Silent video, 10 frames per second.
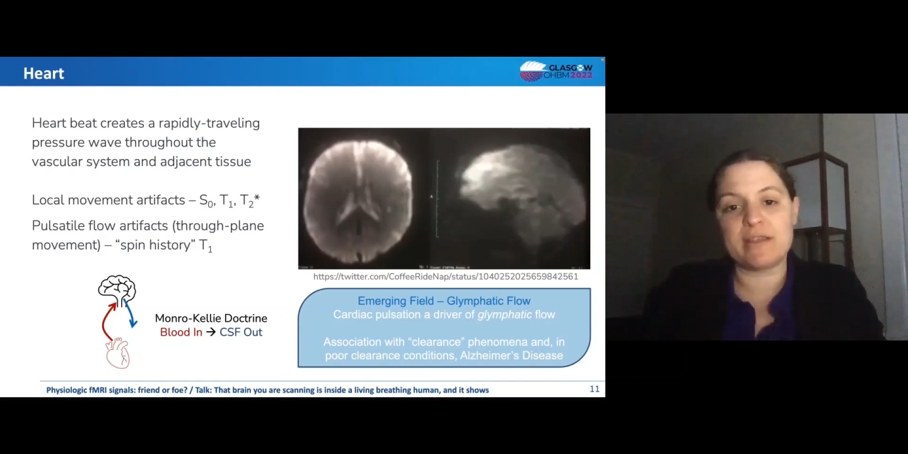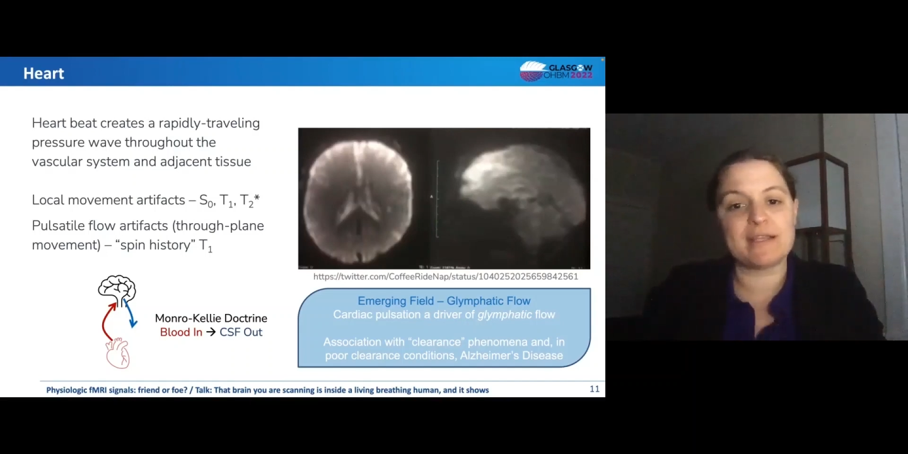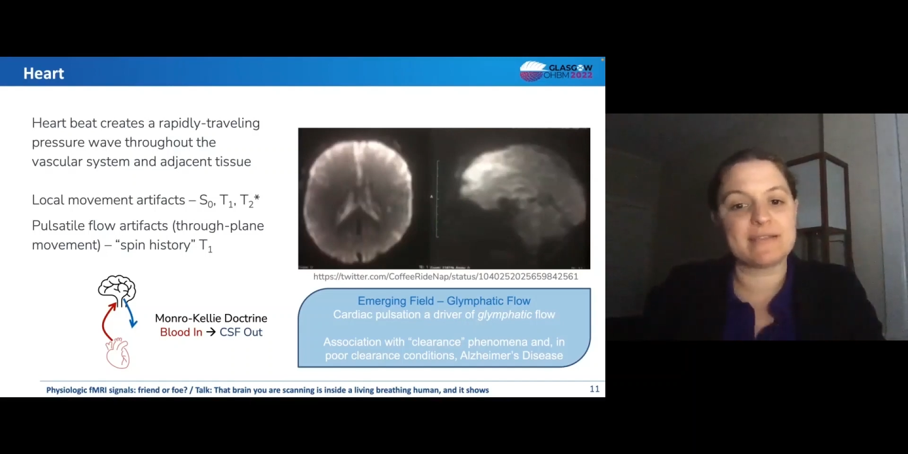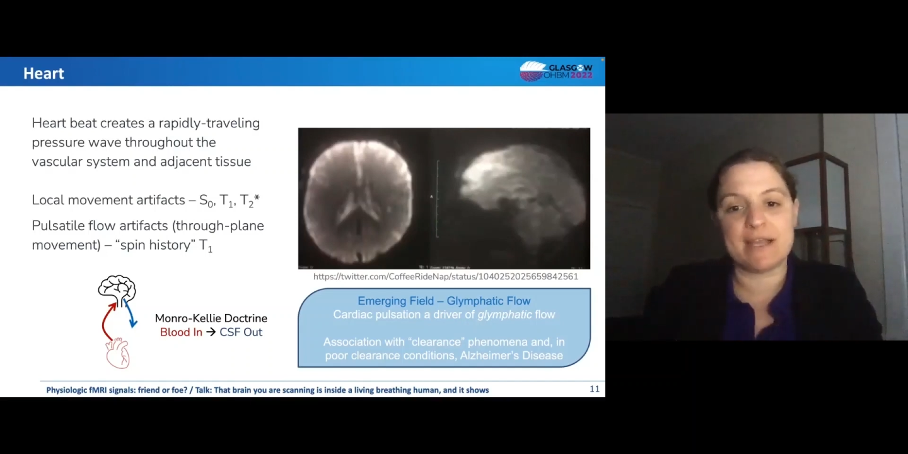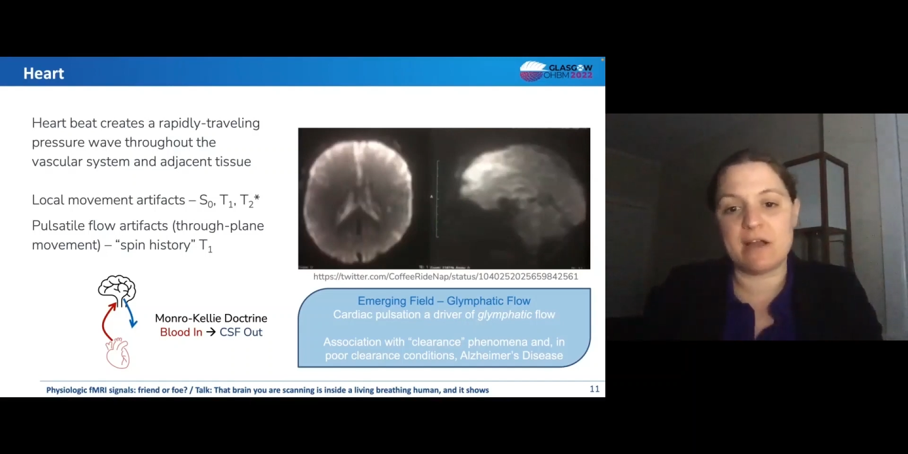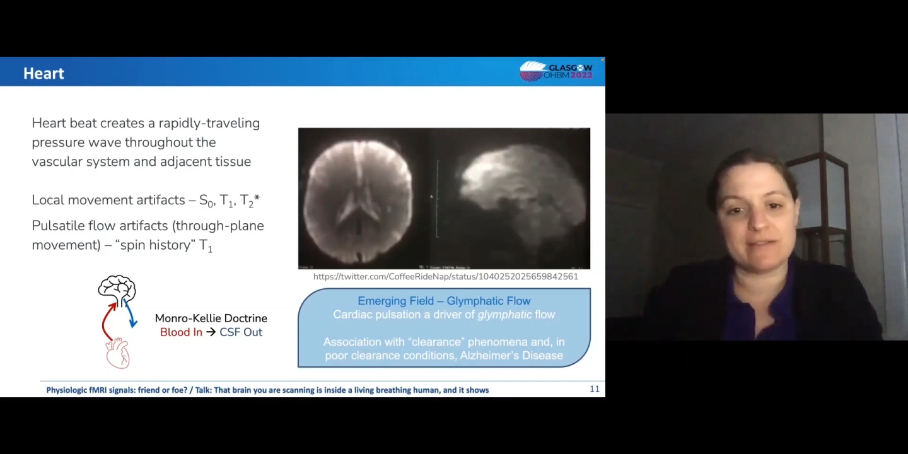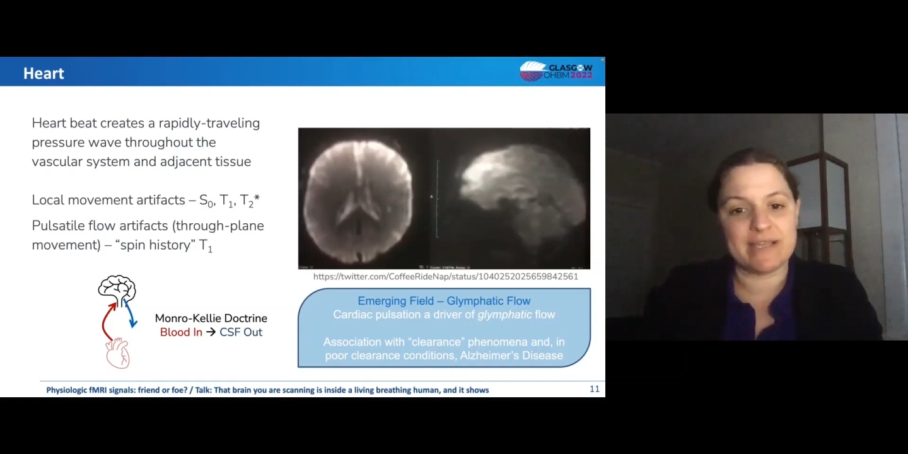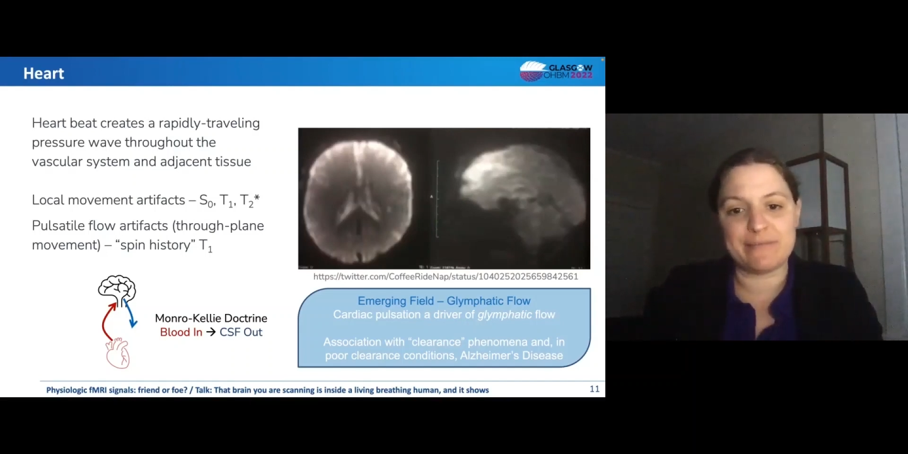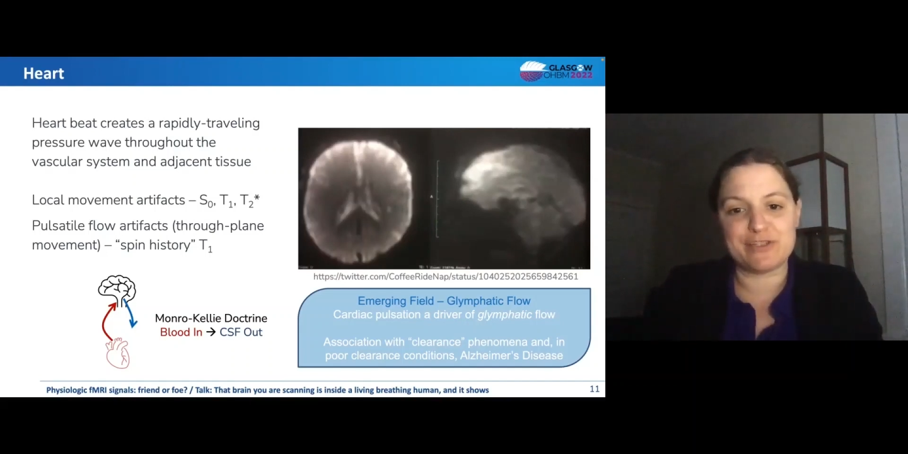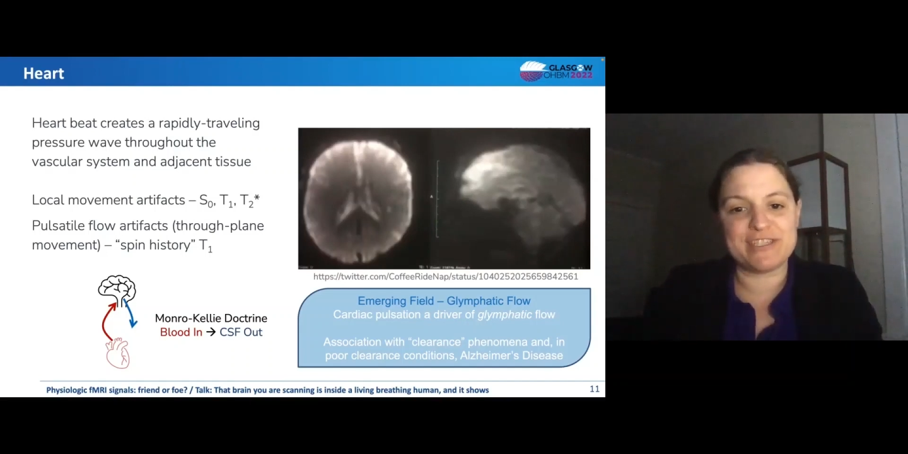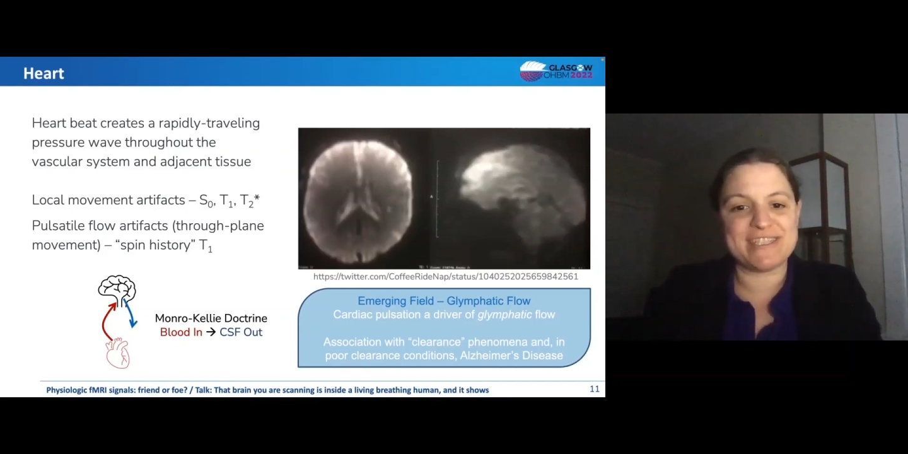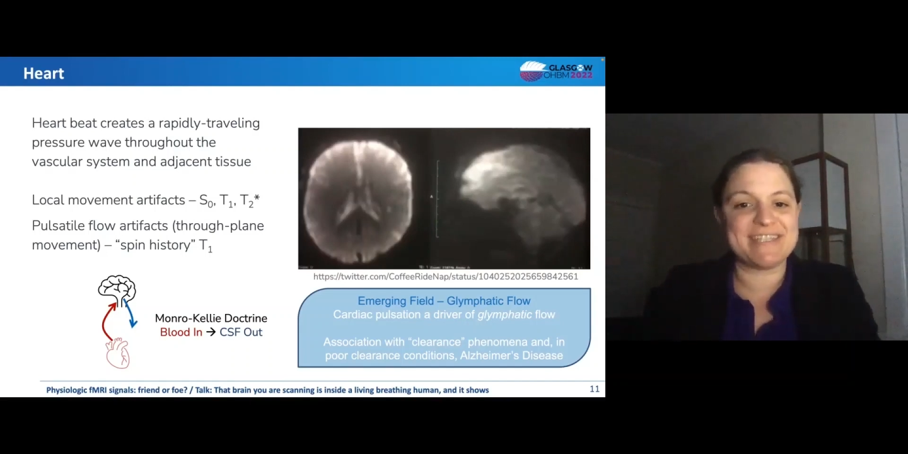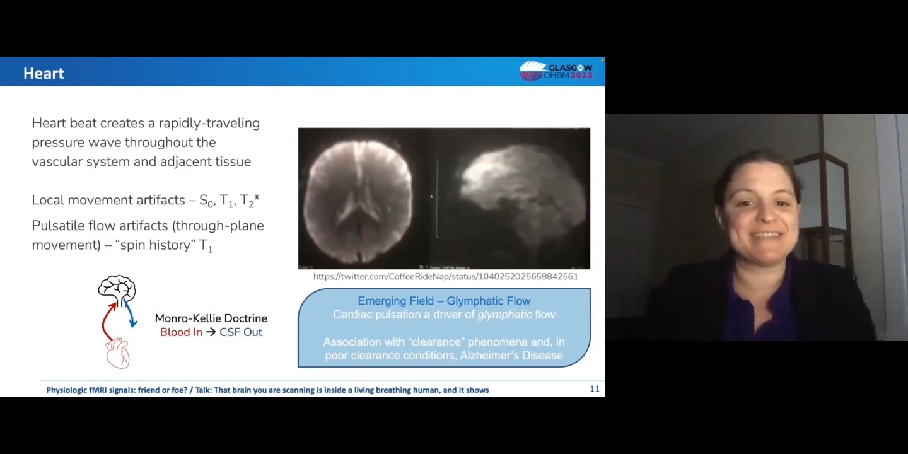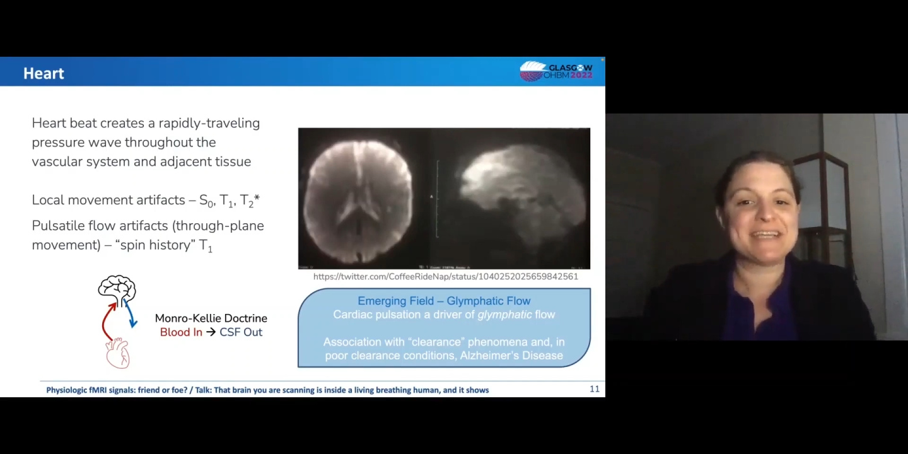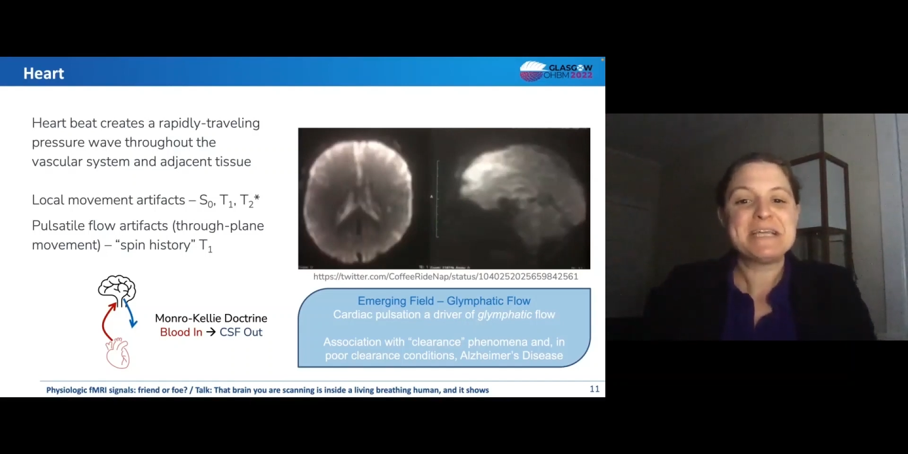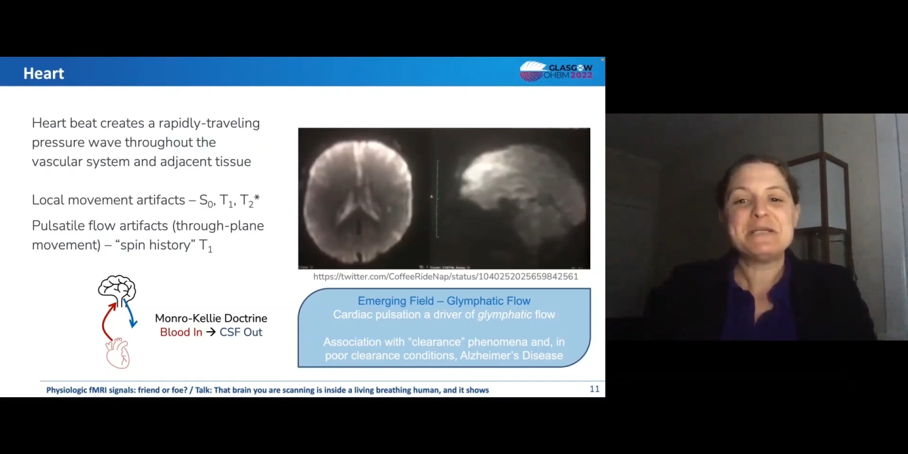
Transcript: things like Alzheimer's disease.